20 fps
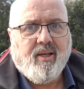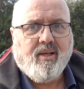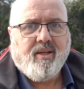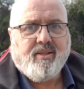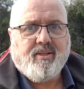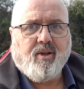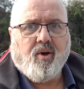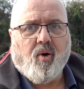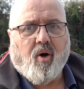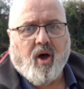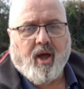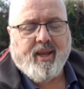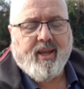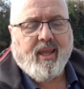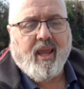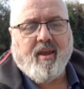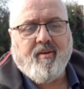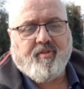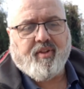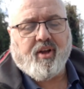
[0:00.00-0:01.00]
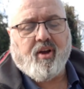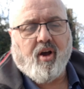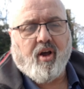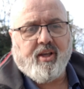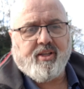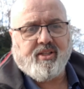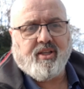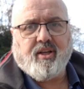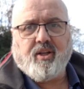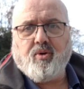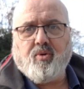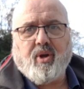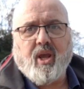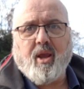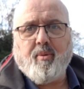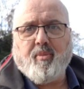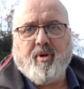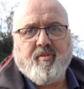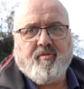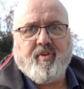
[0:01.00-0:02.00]
So I gave the guys in the
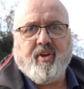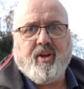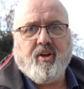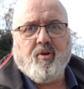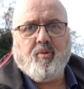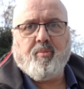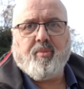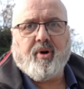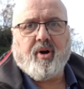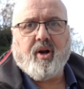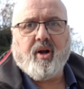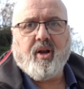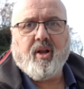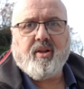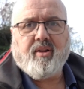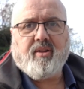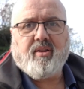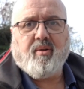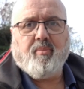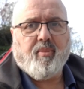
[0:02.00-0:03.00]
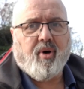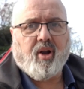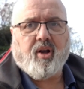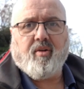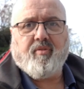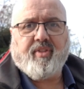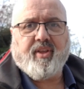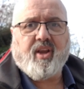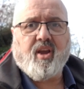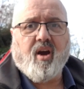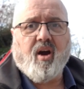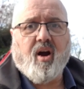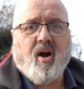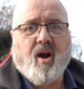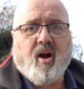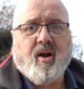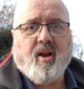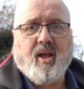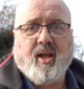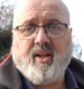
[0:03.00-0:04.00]
UK my VIN number, the model of the
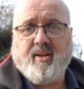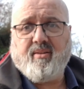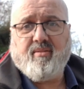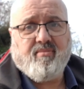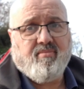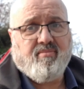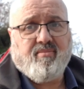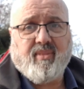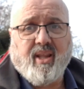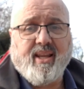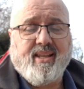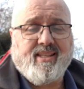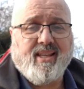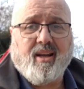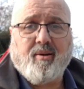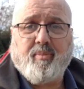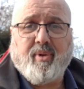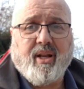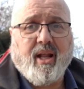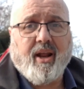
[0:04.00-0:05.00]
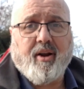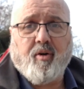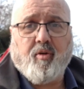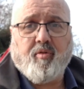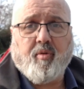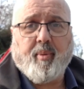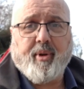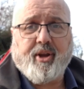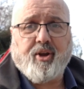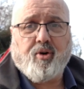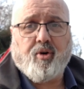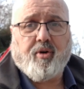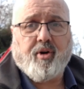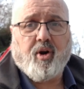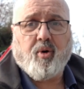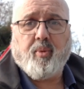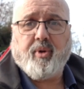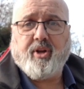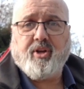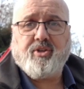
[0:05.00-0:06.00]
car, and they sent me that over by
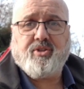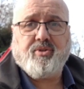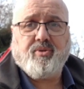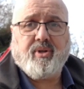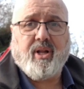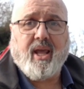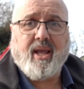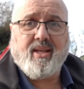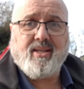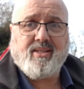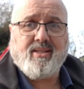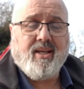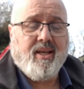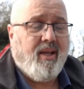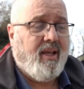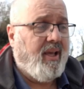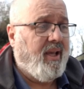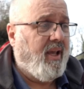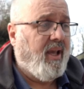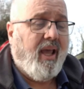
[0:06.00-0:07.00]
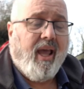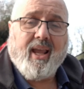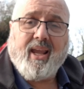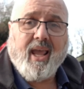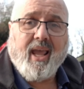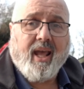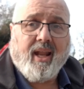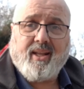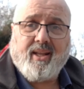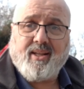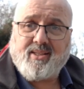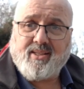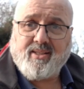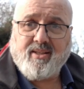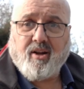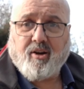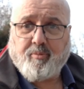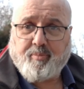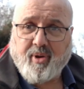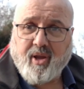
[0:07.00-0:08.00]
courier within 2 days. Again, this is
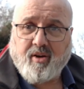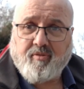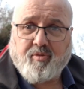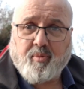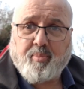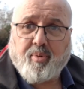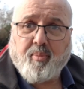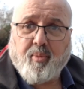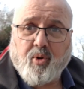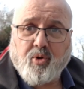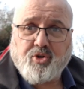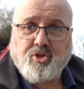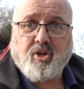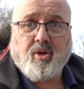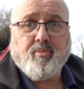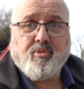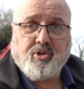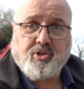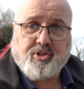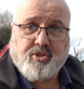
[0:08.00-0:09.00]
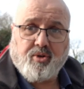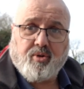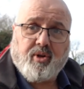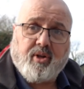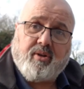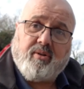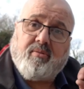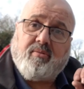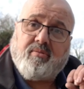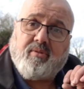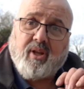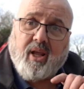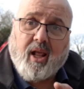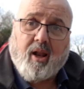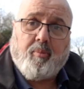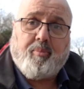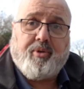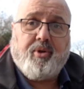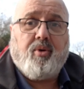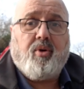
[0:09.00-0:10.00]
not a paid for promotion. I'm just doing it to
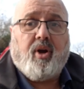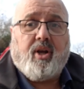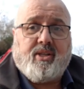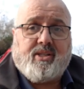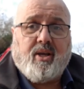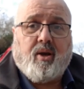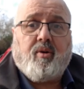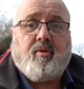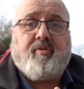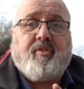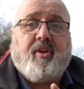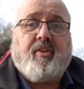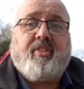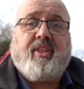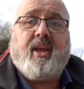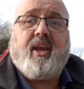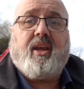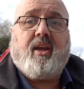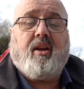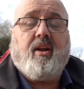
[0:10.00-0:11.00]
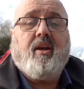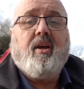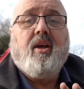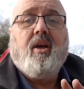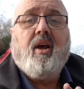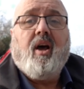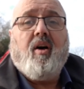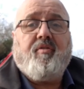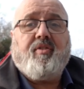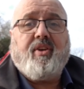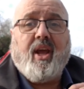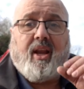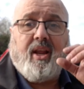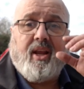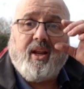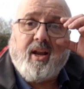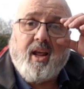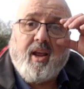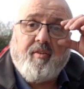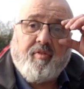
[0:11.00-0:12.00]
help you guys out if you're thinking of
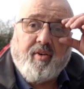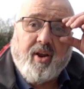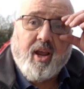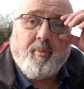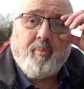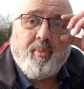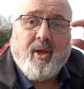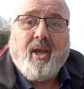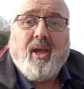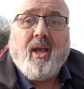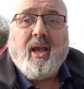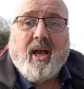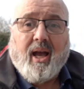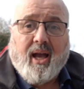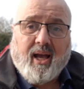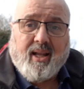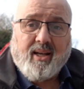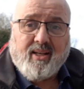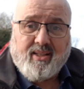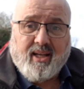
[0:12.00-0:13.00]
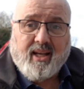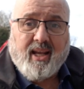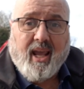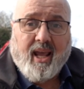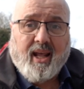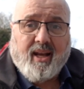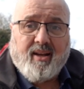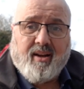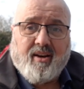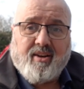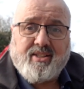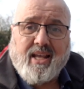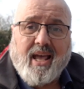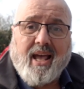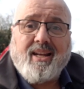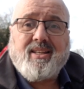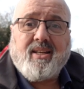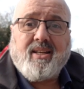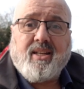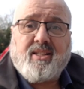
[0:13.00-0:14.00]
getting an A-frame. And again, there's
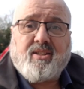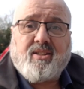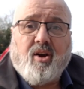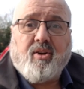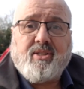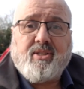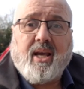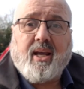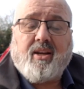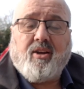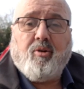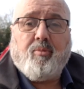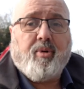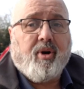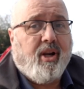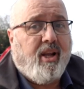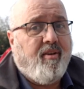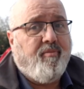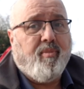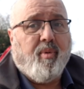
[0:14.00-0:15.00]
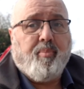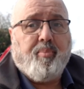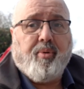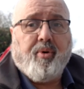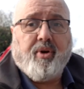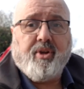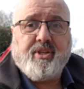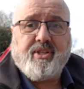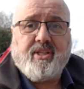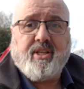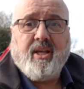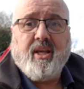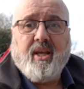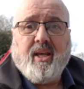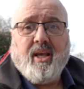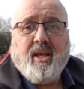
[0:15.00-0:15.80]
Anthony's contact number. Give him a buzz